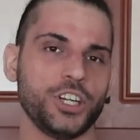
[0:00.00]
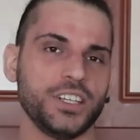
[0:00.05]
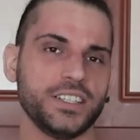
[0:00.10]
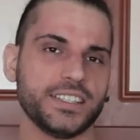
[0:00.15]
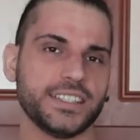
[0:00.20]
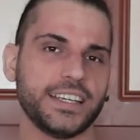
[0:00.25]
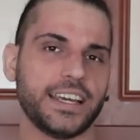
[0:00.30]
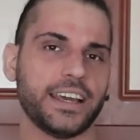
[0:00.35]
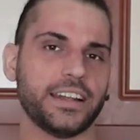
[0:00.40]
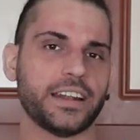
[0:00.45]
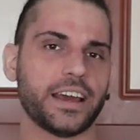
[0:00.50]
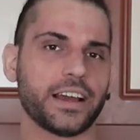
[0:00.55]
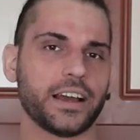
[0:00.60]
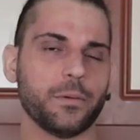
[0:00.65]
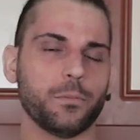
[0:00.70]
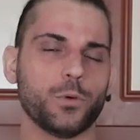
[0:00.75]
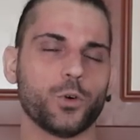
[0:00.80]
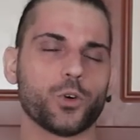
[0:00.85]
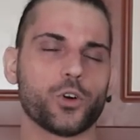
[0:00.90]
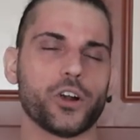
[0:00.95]
Shinsuke
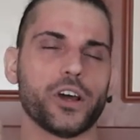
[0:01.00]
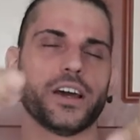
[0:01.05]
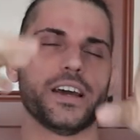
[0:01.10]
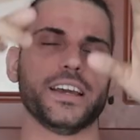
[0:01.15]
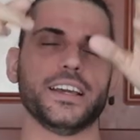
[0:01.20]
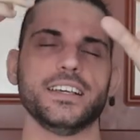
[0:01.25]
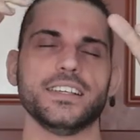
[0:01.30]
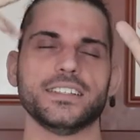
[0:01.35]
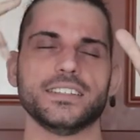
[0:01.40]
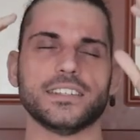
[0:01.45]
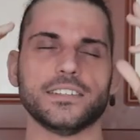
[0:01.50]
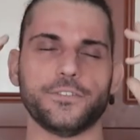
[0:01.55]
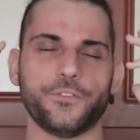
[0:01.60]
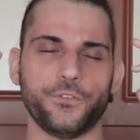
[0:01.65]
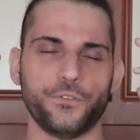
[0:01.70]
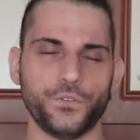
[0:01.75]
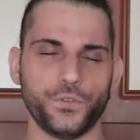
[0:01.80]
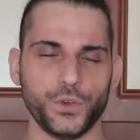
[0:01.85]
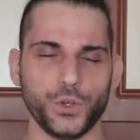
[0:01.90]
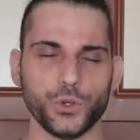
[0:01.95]
Nakamura is a
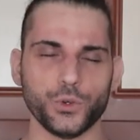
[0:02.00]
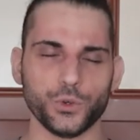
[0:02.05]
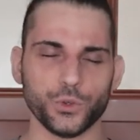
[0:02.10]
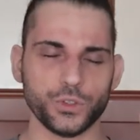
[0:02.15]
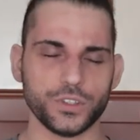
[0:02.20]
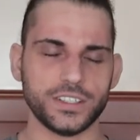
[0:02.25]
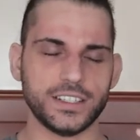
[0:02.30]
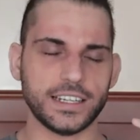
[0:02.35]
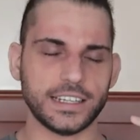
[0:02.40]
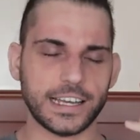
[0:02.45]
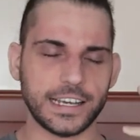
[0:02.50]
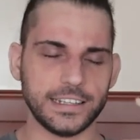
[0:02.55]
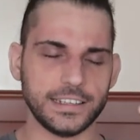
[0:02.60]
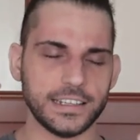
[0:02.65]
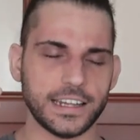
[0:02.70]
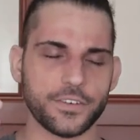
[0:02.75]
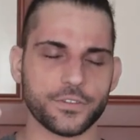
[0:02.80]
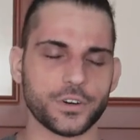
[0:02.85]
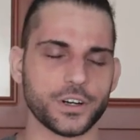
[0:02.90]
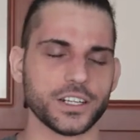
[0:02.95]
feud that I
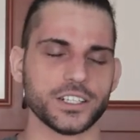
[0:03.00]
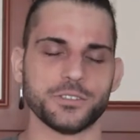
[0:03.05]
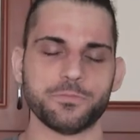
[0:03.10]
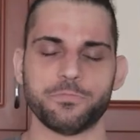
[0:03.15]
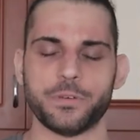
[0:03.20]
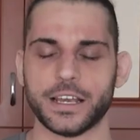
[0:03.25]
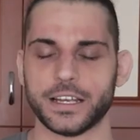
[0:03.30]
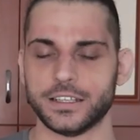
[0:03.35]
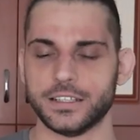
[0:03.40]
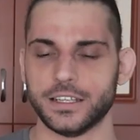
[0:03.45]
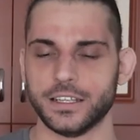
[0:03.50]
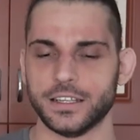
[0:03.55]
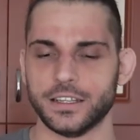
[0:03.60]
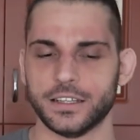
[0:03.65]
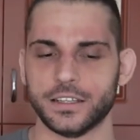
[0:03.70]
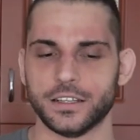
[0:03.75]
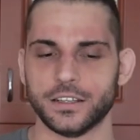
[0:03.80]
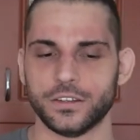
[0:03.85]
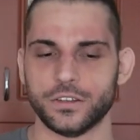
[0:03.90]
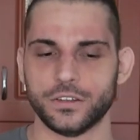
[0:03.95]
never
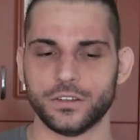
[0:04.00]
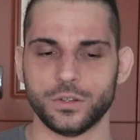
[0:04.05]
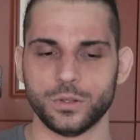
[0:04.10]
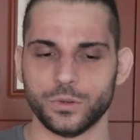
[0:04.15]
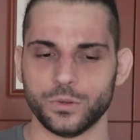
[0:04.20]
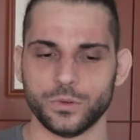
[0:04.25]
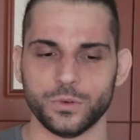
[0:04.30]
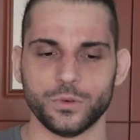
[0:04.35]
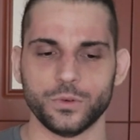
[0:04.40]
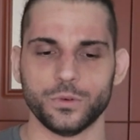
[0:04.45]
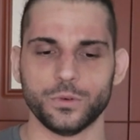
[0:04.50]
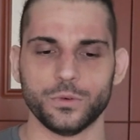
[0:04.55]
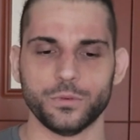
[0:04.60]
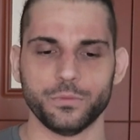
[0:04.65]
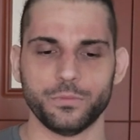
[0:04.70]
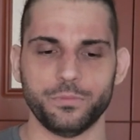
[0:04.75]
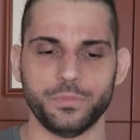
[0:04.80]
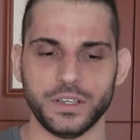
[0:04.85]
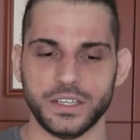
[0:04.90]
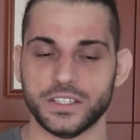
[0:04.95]
expected to
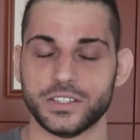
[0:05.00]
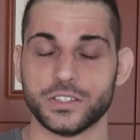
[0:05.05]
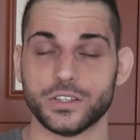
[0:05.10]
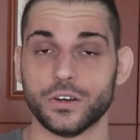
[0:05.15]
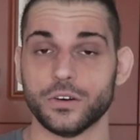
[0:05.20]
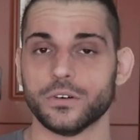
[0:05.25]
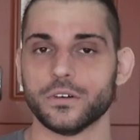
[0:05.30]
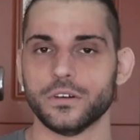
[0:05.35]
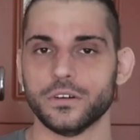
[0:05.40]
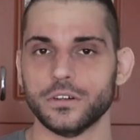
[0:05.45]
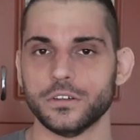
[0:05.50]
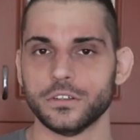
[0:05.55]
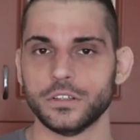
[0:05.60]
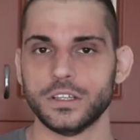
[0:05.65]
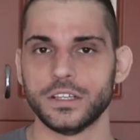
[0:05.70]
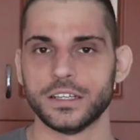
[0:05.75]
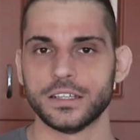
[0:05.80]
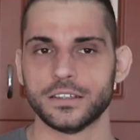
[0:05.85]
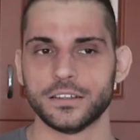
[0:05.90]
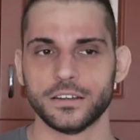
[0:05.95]
be so
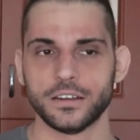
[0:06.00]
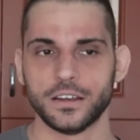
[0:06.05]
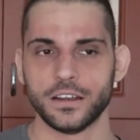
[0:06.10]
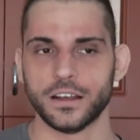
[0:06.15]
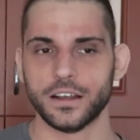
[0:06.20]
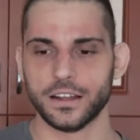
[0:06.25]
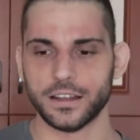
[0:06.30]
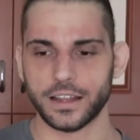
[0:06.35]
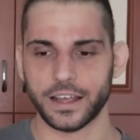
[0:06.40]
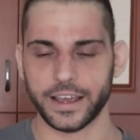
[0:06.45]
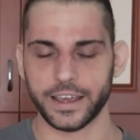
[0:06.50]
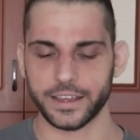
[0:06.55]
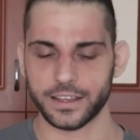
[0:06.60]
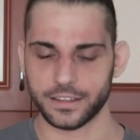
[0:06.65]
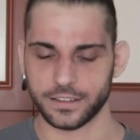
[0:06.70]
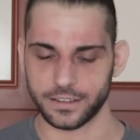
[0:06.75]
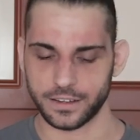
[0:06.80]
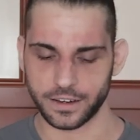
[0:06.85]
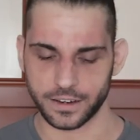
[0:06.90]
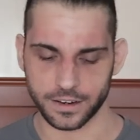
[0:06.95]
good.
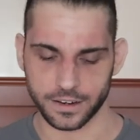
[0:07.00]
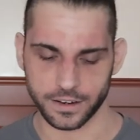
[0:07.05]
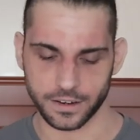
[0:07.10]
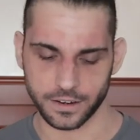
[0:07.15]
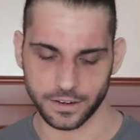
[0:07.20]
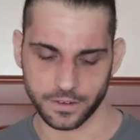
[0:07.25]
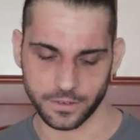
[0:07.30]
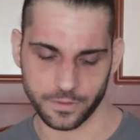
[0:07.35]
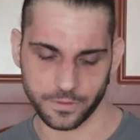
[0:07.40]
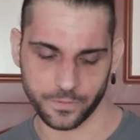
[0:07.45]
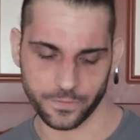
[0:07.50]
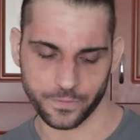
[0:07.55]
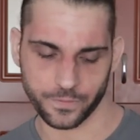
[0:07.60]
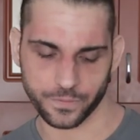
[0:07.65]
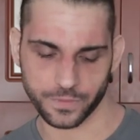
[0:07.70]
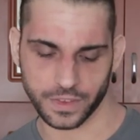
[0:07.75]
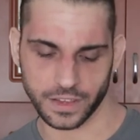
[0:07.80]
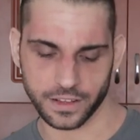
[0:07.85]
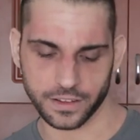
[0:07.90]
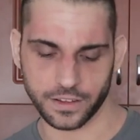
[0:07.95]
Like, their,
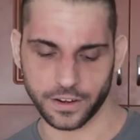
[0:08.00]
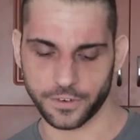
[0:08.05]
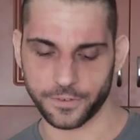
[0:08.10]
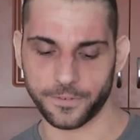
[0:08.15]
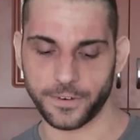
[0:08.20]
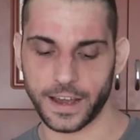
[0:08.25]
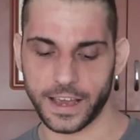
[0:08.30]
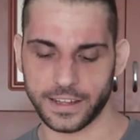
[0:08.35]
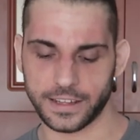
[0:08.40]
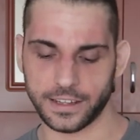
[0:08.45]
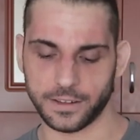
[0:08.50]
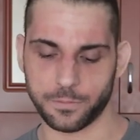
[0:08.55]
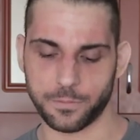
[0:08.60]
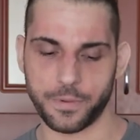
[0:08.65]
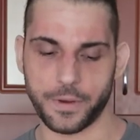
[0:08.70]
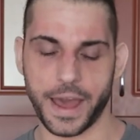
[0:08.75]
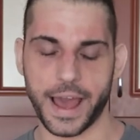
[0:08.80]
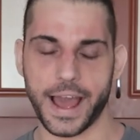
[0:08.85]
their fight at